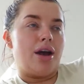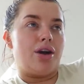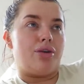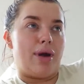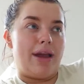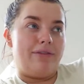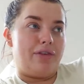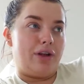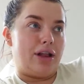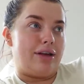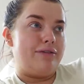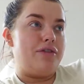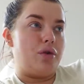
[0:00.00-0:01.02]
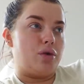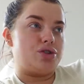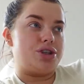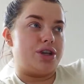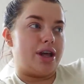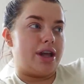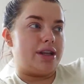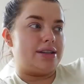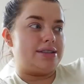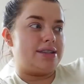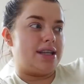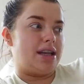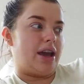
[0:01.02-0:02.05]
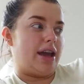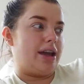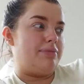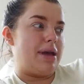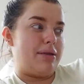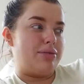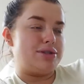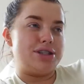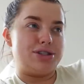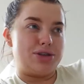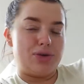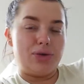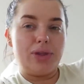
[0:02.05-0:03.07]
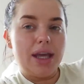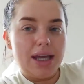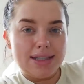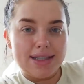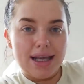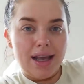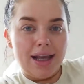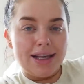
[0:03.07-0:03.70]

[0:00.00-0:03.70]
grateful and fortunate to like be able to do these